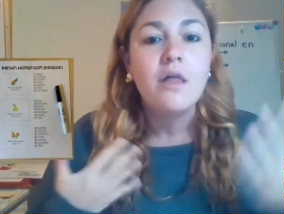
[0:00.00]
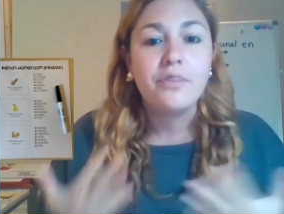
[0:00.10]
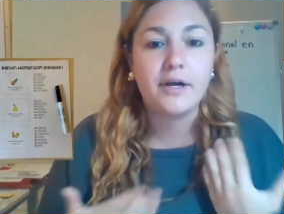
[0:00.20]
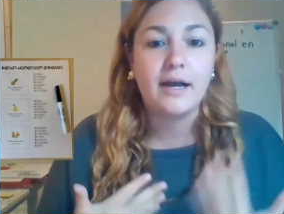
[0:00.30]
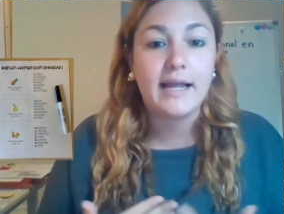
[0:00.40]

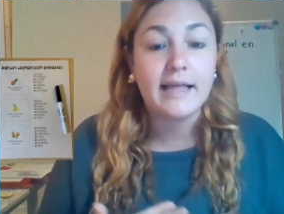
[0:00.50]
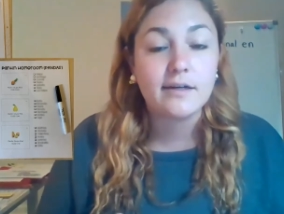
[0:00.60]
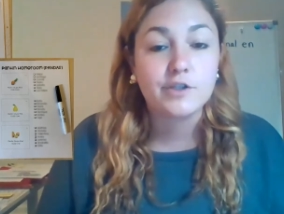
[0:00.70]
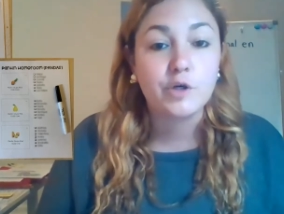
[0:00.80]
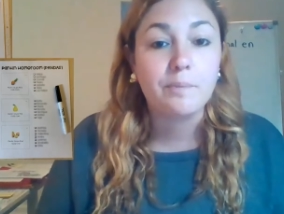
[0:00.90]
They're not in
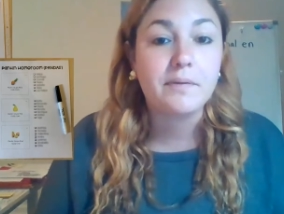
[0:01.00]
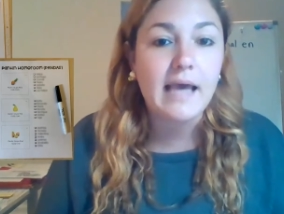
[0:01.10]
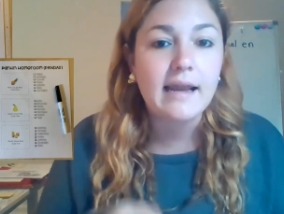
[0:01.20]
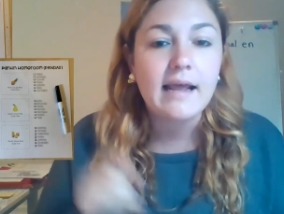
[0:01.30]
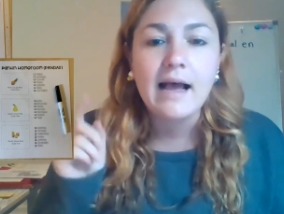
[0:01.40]
the group
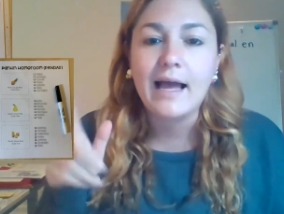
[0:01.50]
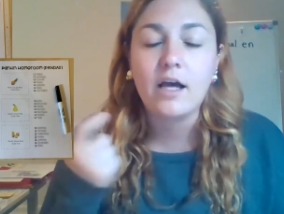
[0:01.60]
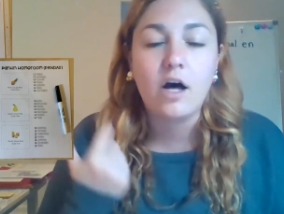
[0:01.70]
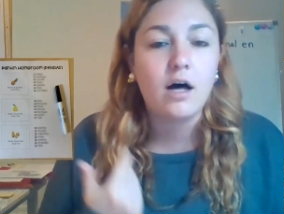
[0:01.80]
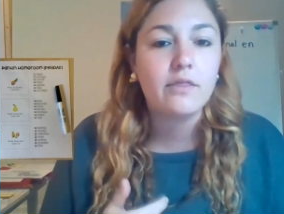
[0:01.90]
yet. I
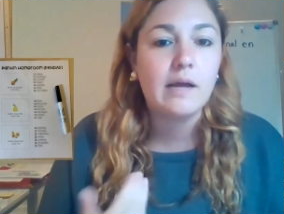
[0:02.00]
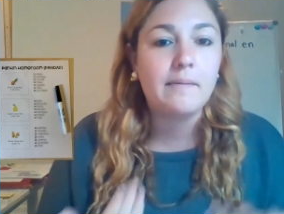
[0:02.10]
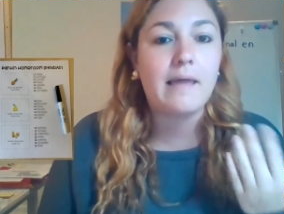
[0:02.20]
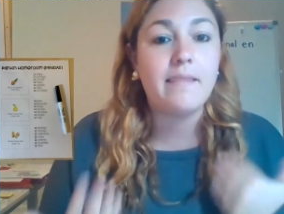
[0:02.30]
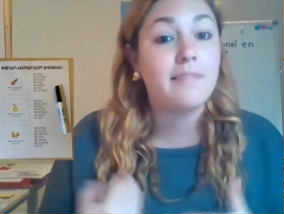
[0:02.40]
call them,
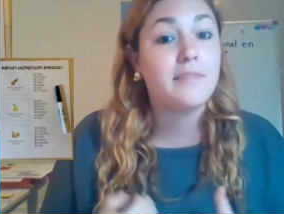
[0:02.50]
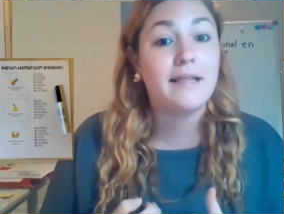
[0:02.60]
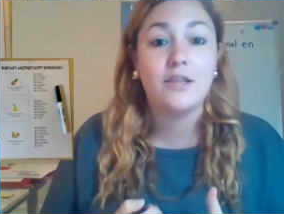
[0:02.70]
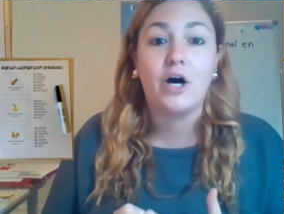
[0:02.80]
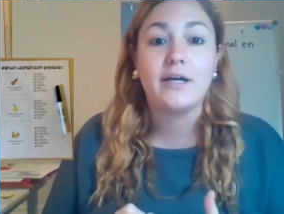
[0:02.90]
and then they
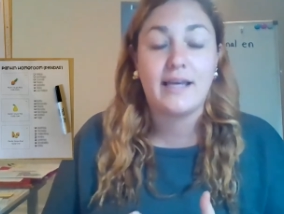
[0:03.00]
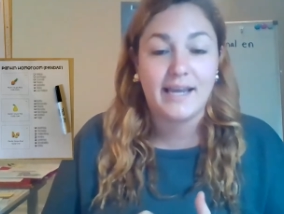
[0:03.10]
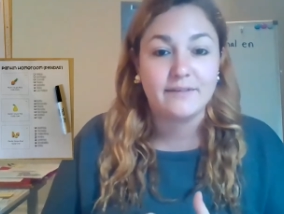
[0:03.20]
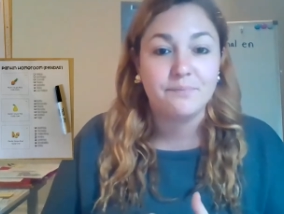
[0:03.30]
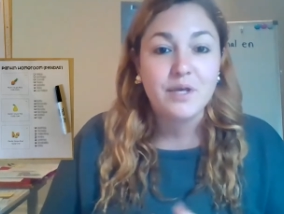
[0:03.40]
log
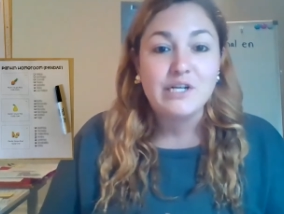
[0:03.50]
in.